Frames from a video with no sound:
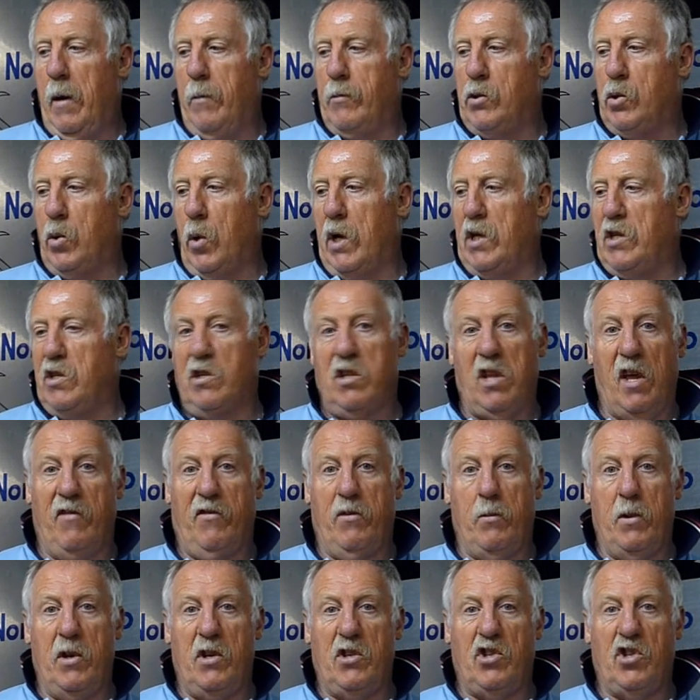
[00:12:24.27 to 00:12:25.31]
So I just left
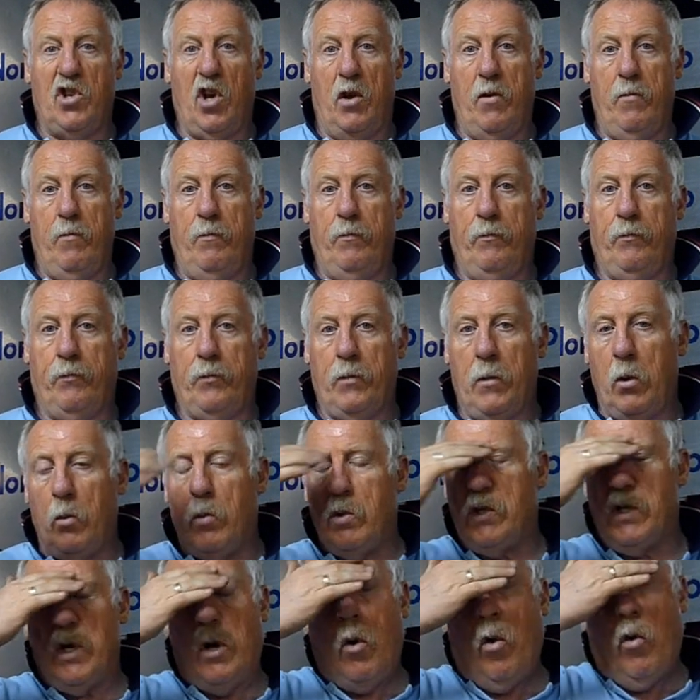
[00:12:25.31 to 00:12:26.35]
them in the sun. It
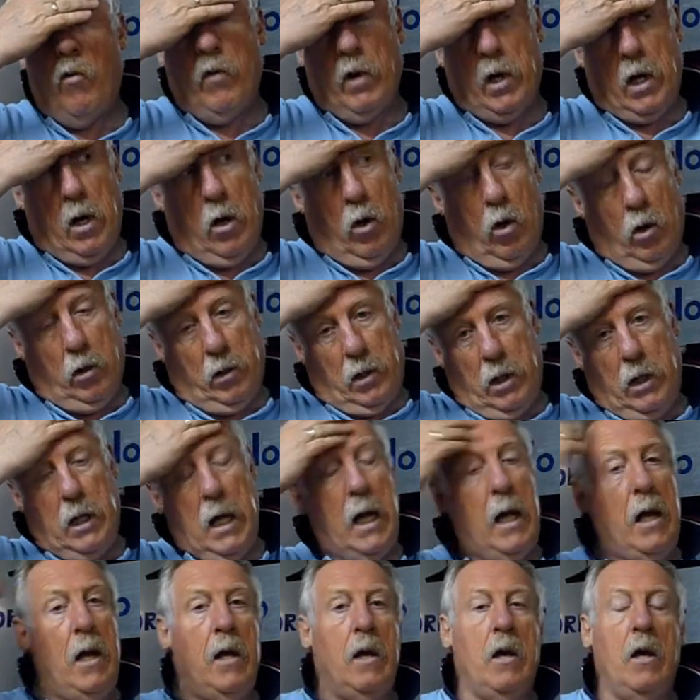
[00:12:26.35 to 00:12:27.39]
wasn't overly hot
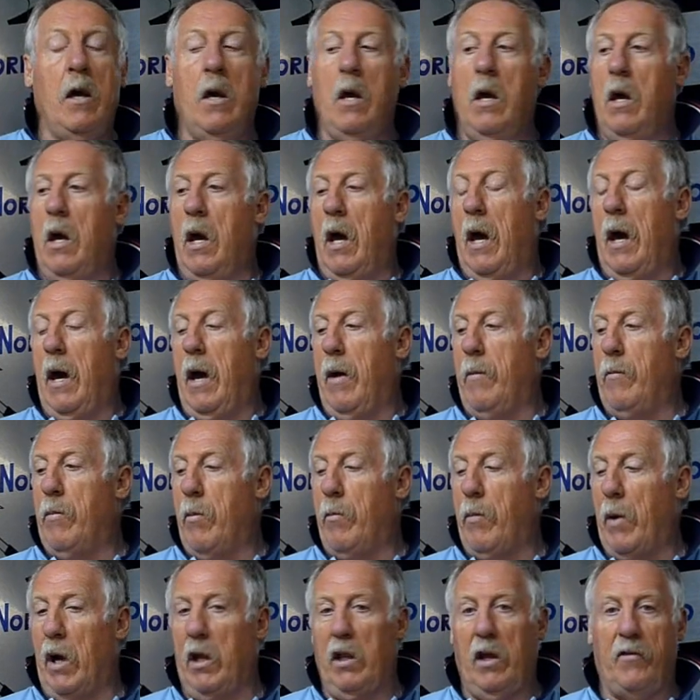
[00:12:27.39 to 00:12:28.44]
today,
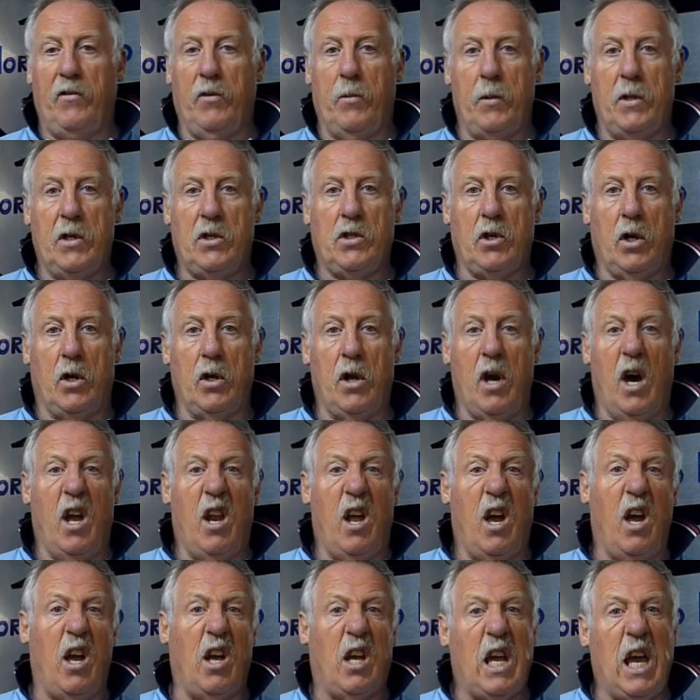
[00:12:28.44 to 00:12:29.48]
but I left them in the sun and it
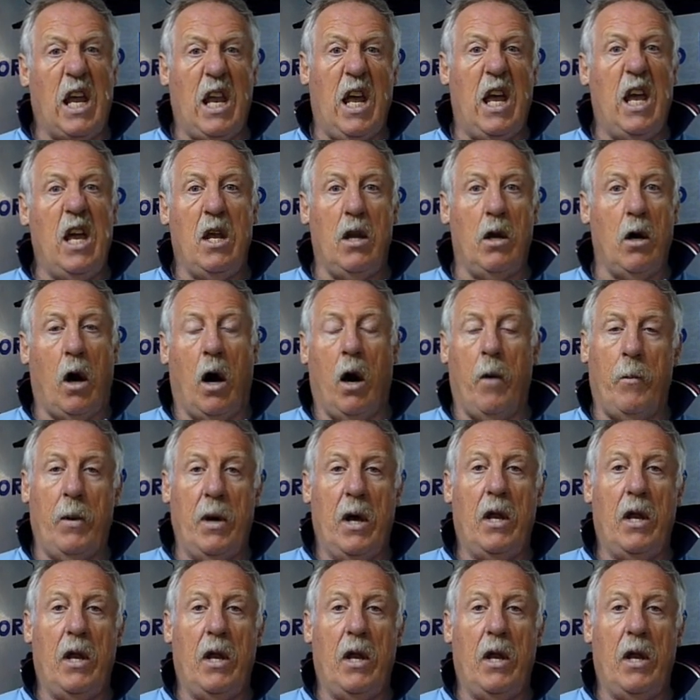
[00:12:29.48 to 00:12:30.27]
kind of heated it up.